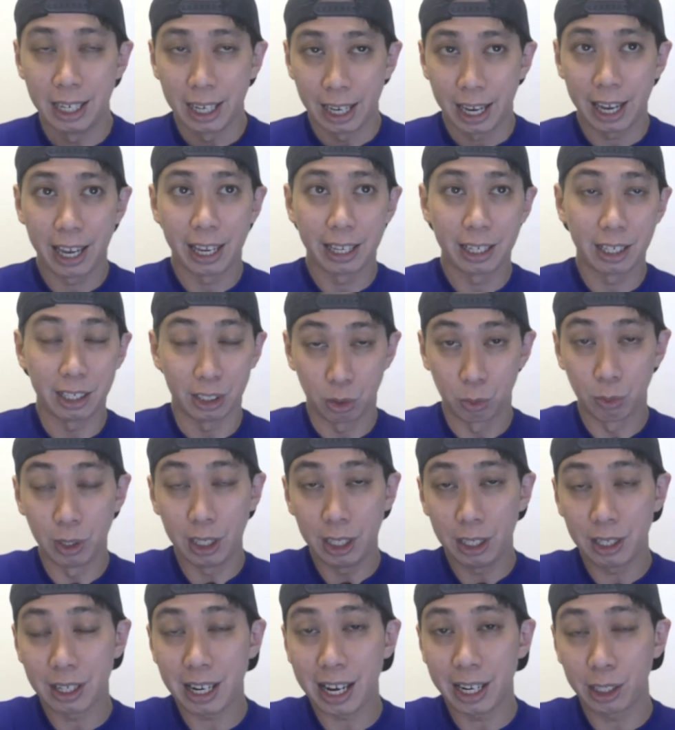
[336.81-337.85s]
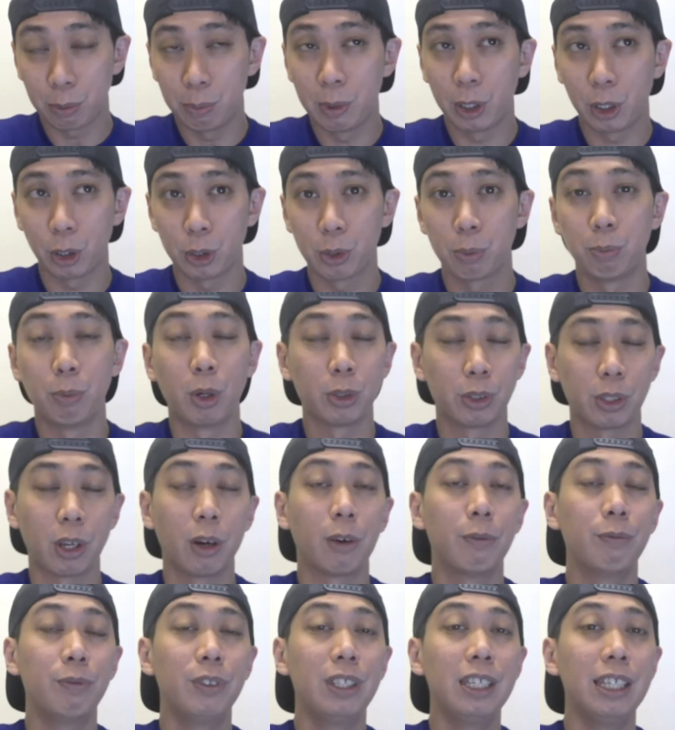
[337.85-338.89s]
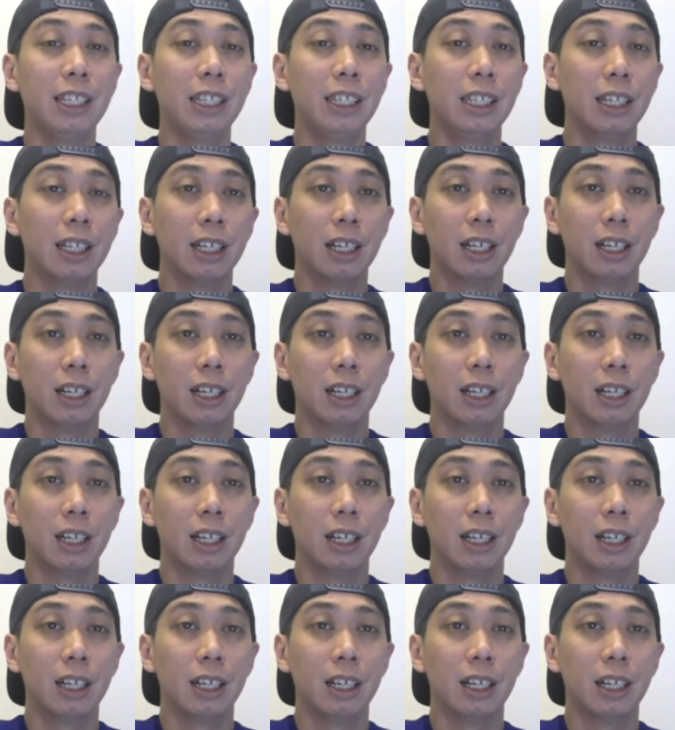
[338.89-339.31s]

and it's really nice because most of the